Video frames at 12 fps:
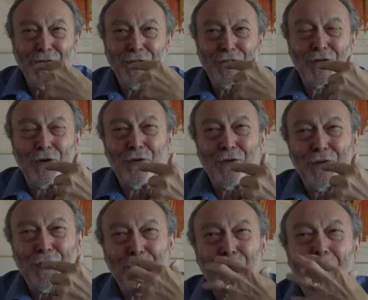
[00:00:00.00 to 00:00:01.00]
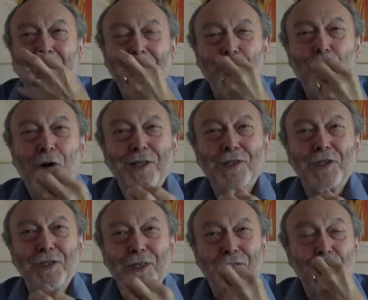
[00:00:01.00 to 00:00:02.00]
So the body wants
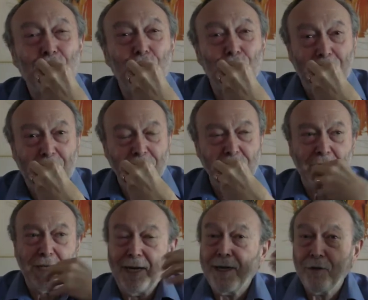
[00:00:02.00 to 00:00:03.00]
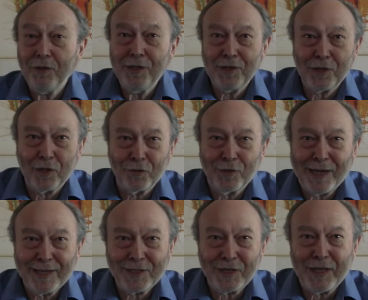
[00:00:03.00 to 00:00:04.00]
this curiosity, not only the
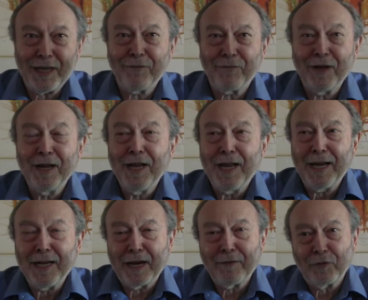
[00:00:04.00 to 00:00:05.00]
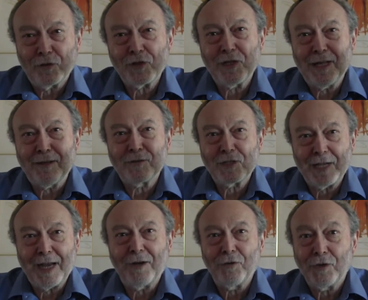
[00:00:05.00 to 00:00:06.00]
curiosity and diversity of
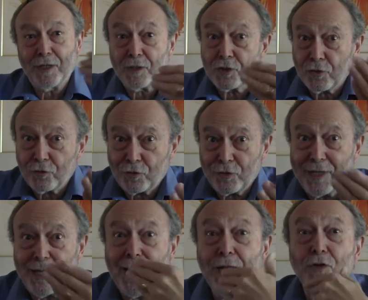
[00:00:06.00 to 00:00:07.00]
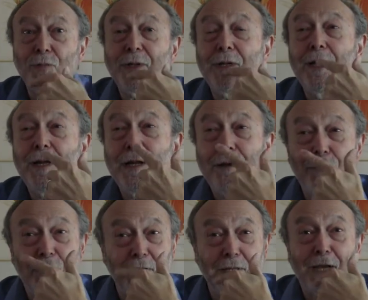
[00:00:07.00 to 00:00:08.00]
sound and social engagement,
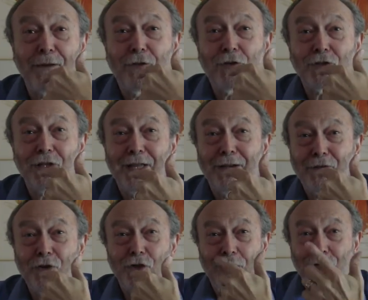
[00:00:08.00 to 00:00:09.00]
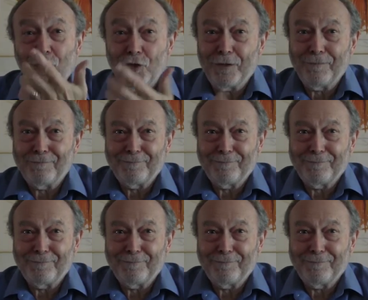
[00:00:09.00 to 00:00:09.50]
but the diversity of ingestion.